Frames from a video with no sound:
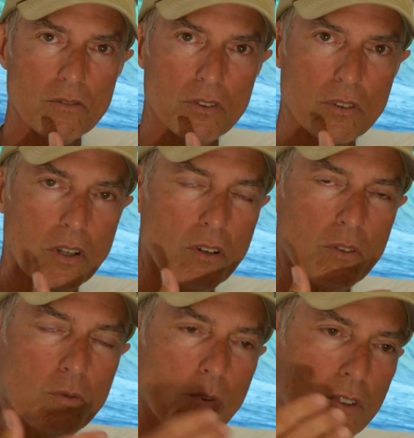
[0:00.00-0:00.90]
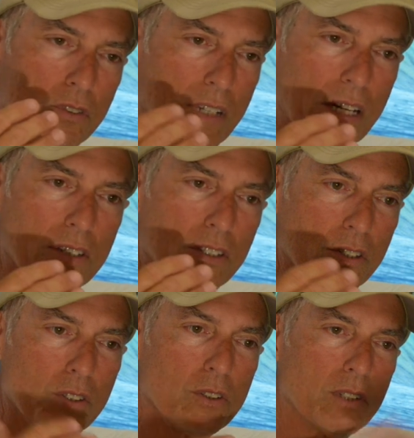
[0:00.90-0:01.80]
So what you got to
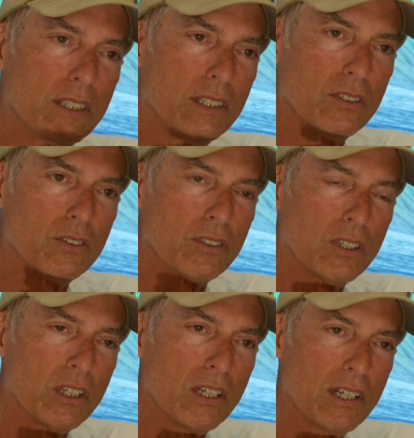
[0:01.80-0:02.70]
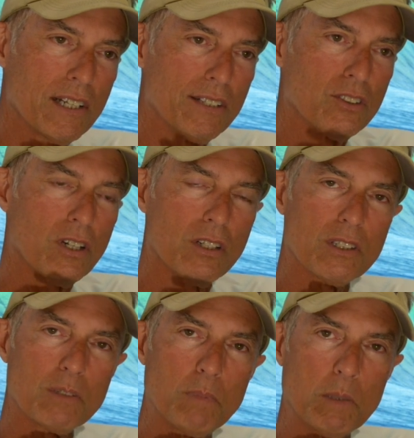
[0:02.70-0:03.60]
do is, is talk
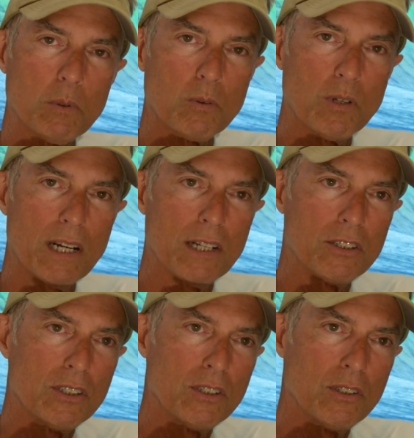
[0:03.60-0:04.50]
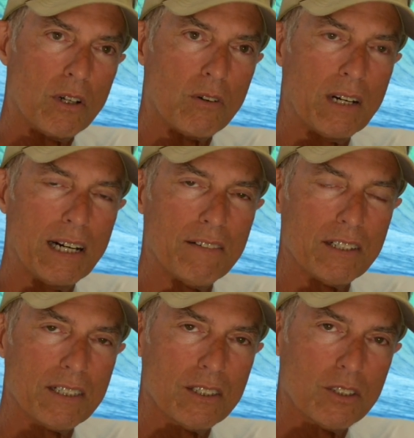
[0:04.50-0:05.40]
to the people around you, arrive
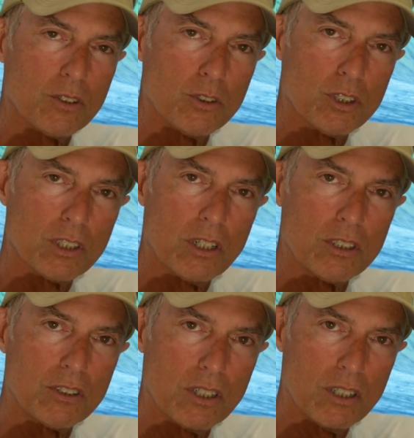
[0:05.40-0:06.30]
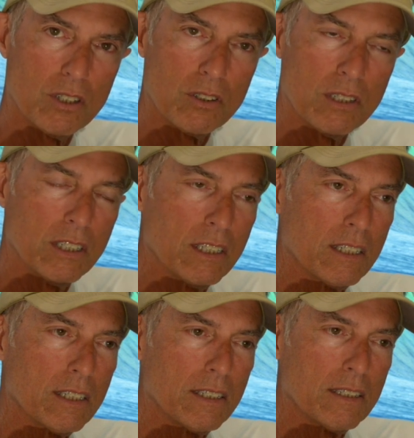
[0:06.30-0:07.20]
at a conclusion on your own,
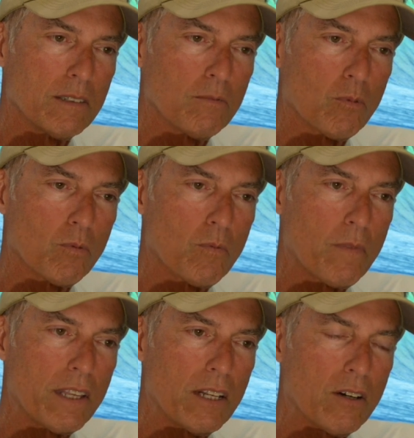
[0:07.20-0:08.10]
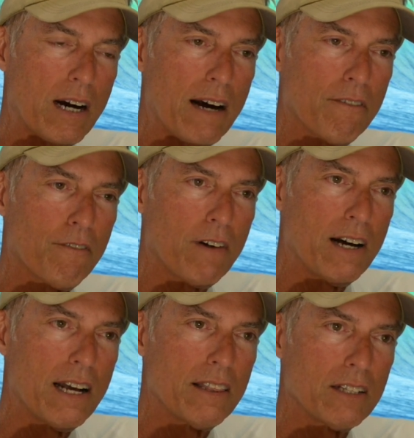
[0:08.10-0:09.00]
um, you know, I
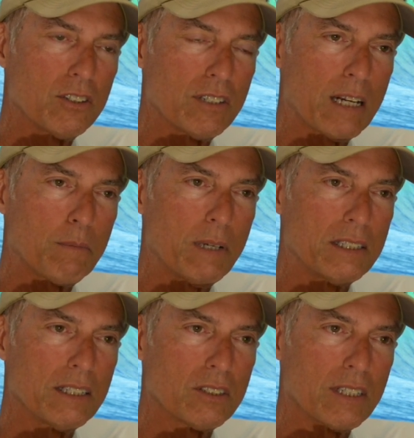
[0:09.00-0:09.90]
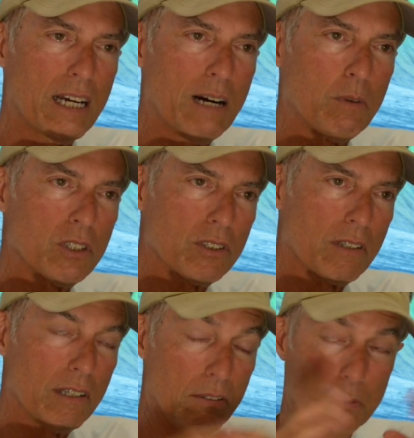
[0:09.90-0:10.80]
find that you got to pay attention to how much,
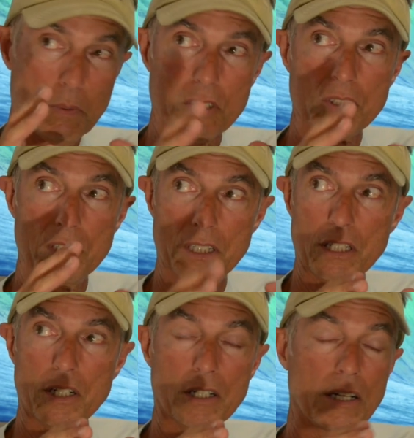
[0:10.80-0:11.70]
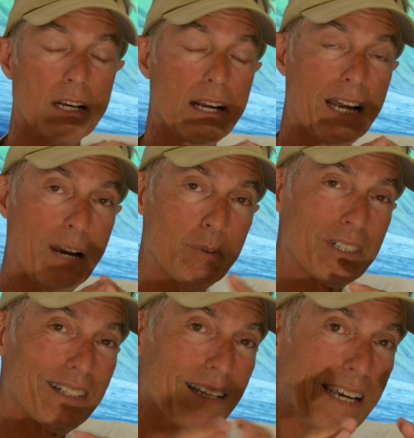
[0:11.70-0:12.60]
especially here, how
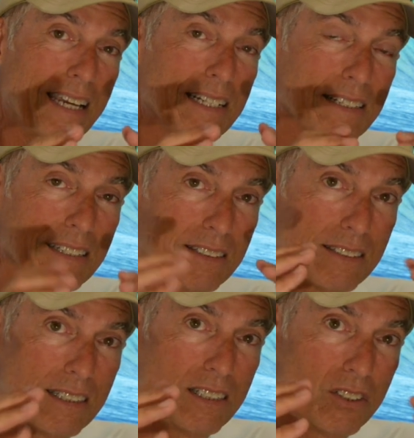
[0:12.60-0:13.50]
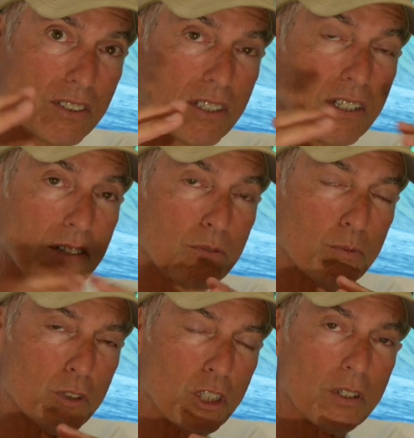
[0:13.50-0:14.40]
much light these these uh,
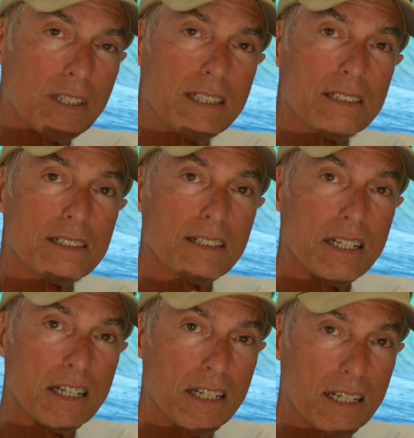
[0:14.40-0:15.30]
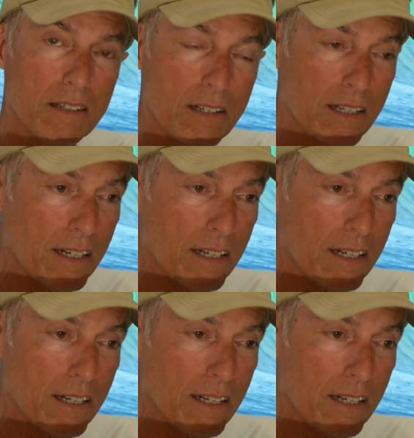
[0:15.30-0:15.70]
certain lenses let in.